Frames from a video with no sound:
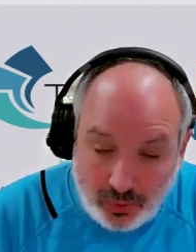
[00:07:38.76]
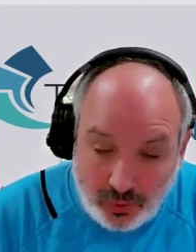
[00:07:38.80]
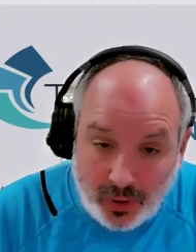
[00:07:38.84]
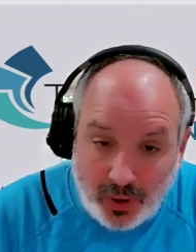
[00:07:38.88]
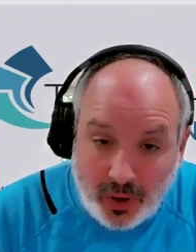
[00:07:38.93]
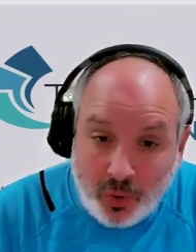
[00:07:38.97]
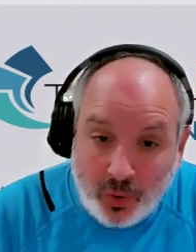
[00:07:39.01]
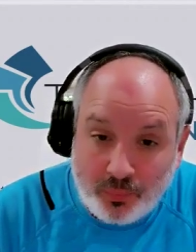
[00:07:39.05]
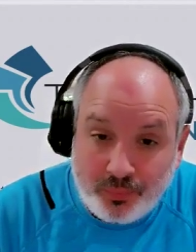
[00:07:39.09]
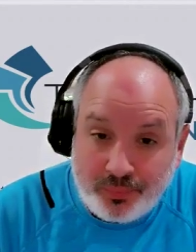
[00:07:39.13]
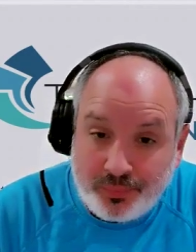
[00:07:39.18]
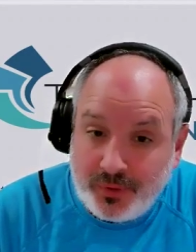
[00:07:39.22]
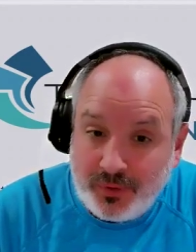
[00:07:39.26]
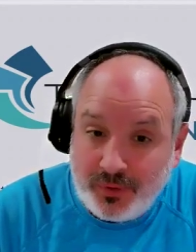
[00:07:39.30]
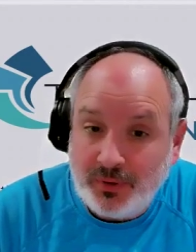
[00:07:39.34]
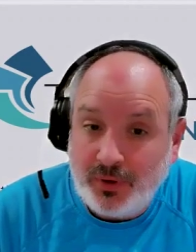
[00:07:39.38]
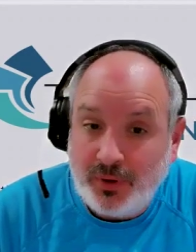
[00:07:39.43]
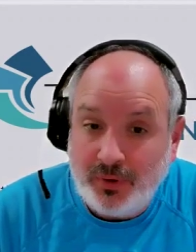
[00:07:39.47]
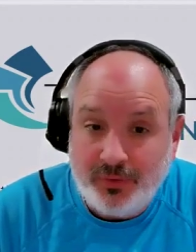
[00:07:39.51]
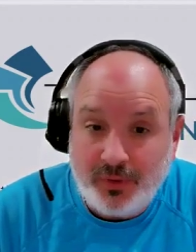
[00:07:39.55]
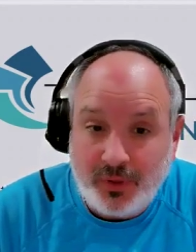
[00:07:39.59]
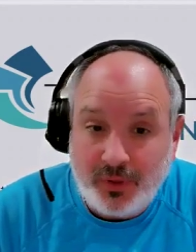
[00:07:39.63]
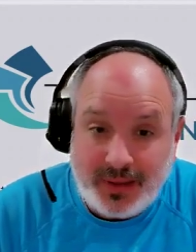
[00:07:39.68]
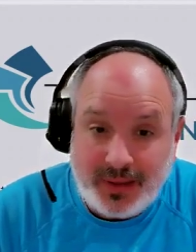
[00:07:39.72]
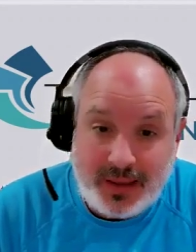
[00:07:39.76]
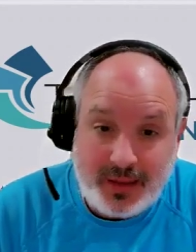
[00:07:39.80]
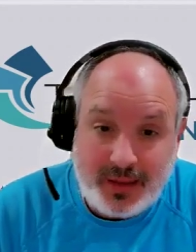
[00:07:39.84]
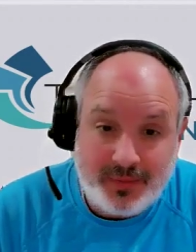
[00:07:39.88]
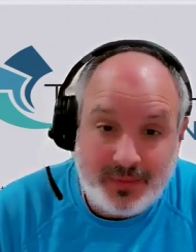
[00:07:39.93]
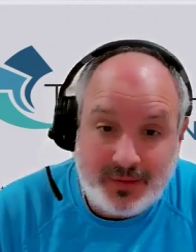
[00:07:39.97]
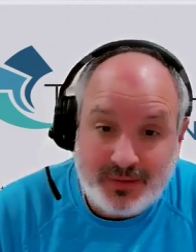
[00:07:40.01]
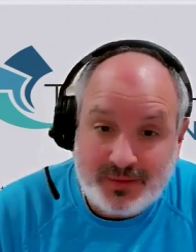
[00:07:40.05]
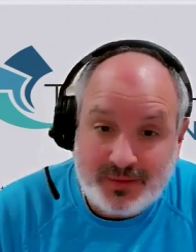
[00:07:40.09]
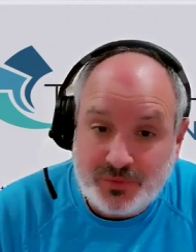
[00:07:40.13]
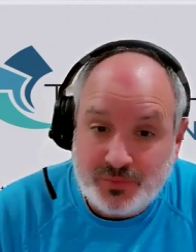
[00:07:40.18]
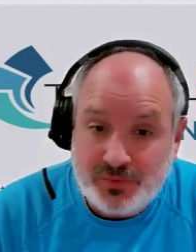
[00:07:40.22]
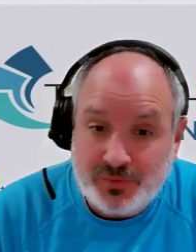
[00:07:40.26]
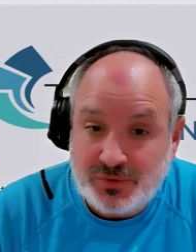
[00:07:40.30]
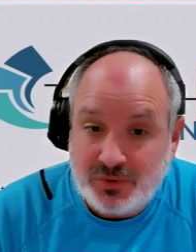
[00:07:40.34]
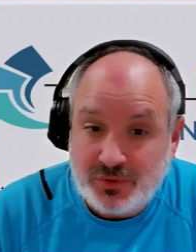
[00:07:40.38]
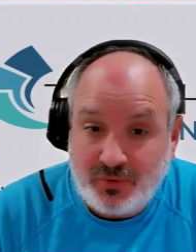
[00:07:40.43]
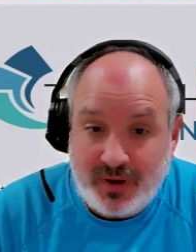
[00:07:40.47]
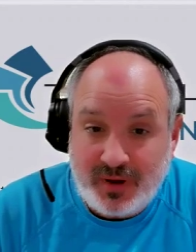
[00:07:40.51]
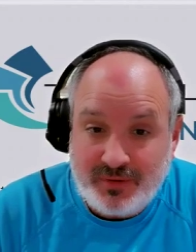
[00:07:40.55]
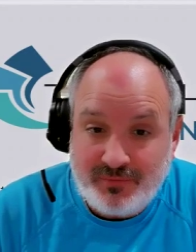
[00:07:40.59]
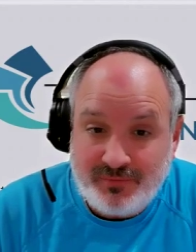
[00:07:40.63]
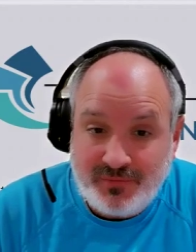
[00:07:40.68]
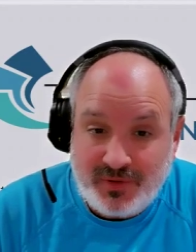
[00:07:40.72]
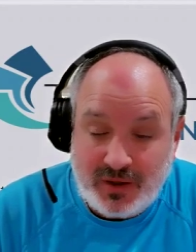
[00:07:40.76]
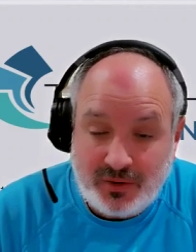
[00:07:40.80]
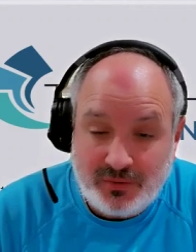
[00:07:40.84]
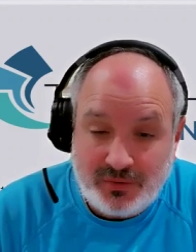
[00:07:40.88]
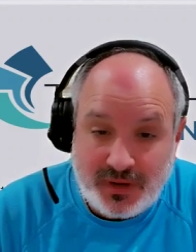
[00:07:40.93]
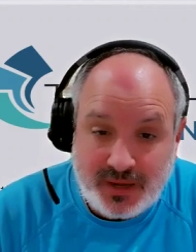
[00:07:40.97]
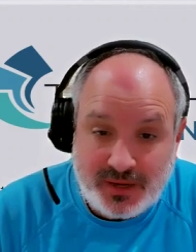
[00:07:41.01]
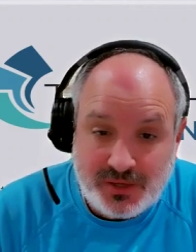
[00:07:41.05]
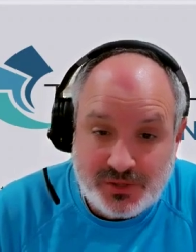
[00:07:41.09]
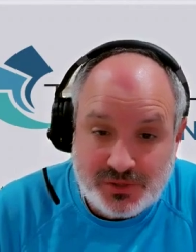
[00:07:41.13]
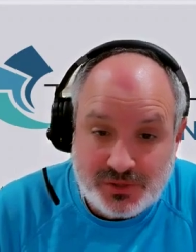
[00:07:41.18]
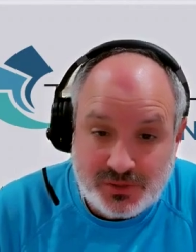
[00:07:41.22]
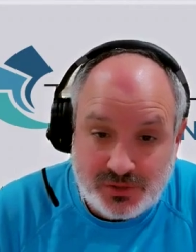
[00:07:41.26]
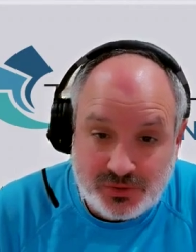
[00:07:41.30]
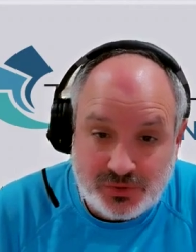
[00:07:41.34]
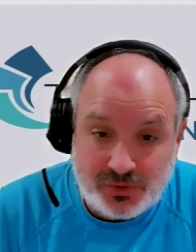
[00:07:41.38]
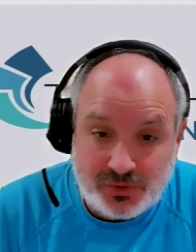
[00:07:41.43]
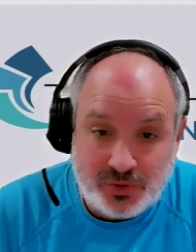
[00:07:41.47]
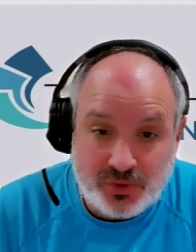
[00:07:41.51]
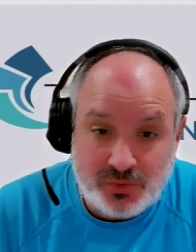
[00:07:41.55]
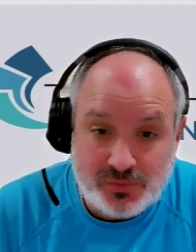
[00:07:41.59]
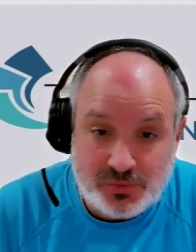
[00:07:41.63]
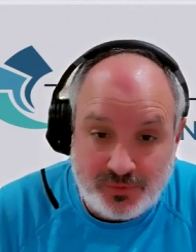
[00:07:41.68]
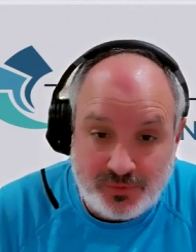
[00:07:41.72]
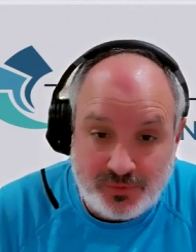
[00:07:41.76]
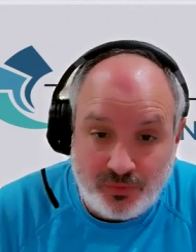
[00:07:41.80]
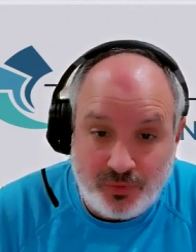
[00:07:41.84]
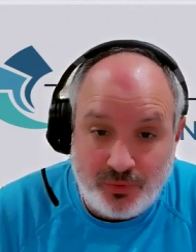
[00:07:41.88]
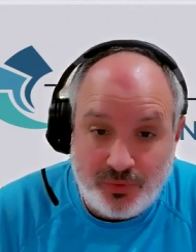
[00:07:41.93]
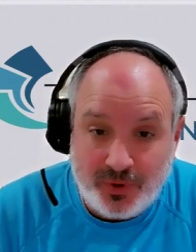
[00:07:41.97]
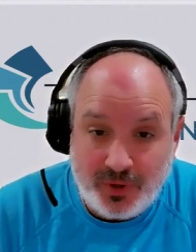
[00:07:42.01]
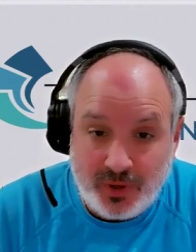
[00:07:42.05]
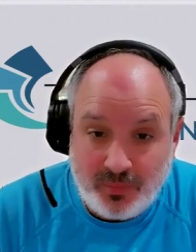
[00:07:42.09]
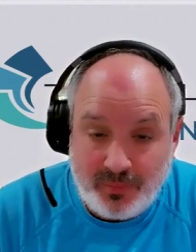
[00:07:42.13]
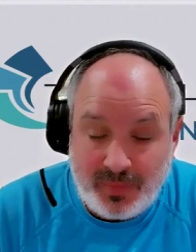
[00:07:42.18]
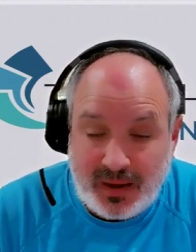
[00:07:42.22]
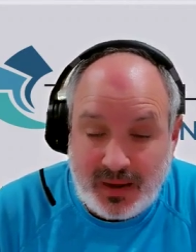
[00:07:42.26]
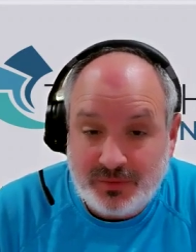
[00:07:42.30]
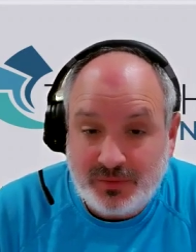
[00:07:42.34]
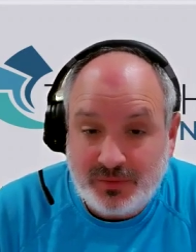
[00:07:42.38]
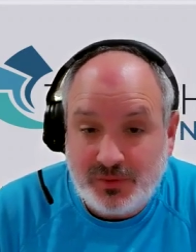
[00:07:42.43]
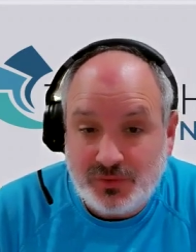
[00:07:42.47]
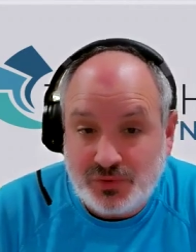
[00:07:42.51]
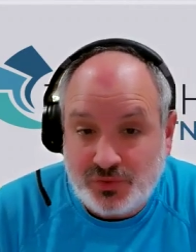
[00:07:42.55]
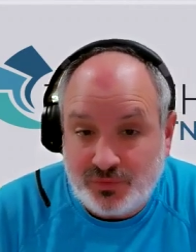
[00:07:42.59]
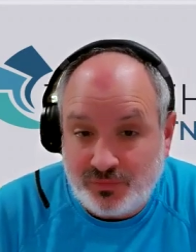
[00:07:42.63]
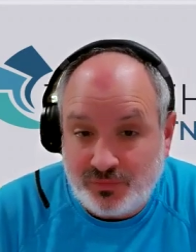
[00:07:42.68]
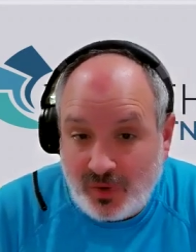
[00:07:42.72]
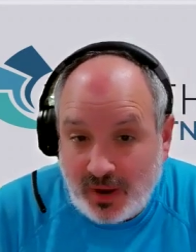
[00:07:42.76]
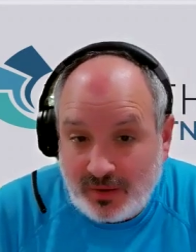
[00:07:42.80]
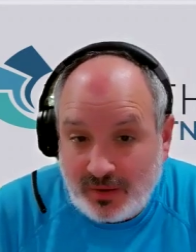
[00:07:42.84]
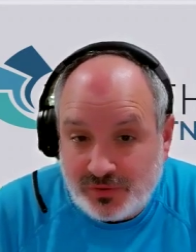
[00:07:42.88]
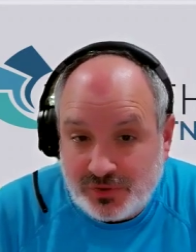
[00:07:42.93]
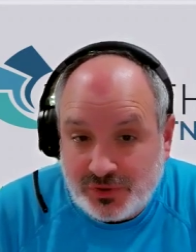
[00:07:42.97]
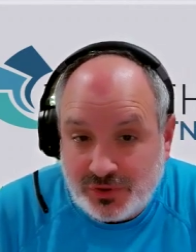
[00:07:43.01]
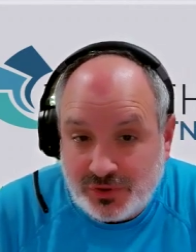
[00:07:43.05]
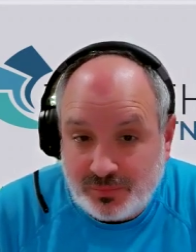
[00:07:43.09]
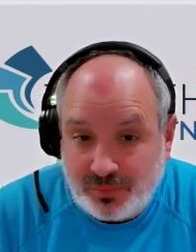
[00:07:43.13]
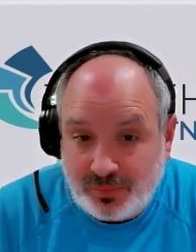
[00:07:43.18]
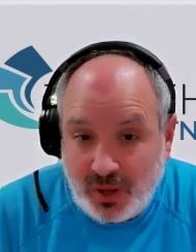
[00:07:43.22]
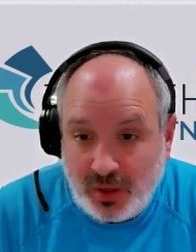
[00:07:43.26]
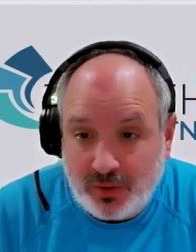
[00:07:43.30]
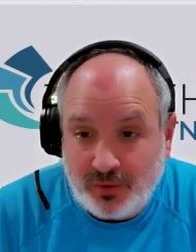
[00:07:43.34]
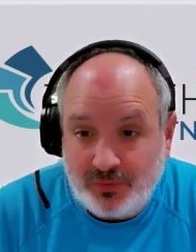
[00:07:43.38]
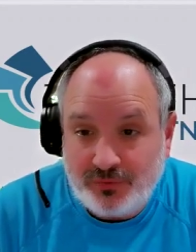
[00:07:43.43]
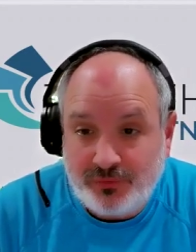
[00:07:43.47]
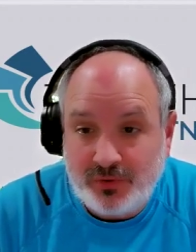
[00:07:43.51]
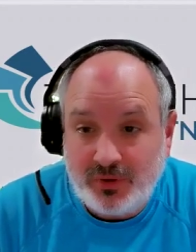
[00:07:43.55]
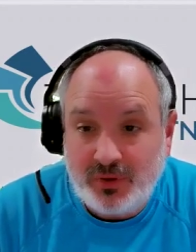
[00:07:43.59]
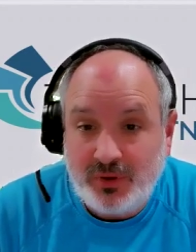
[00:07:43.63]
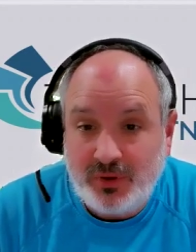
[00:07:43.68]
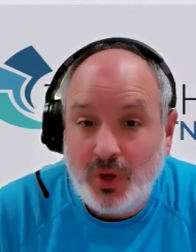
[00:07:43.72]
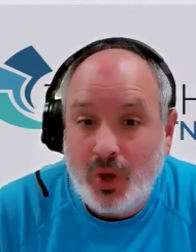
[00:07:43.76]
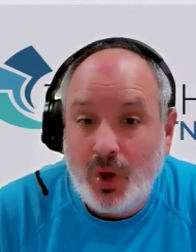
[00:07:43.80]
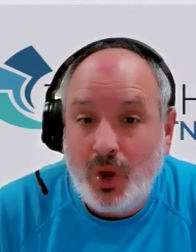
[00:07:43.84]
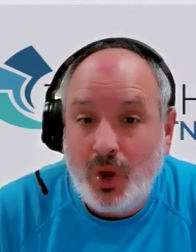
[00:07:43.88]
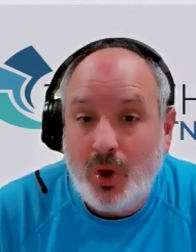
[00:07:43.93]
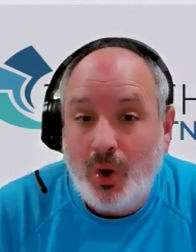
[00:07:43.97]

I hope, again, that this was a great foundation in terms of learning about the survivorship policy,